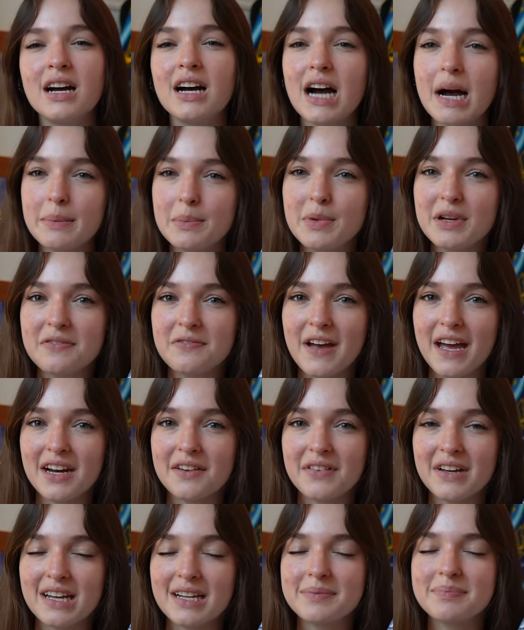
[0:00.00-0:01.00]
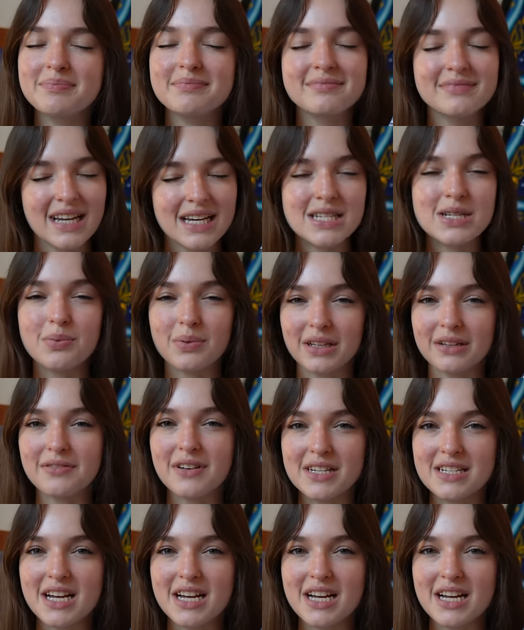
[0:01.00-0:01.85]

I'm a big fan of it. It's a really fun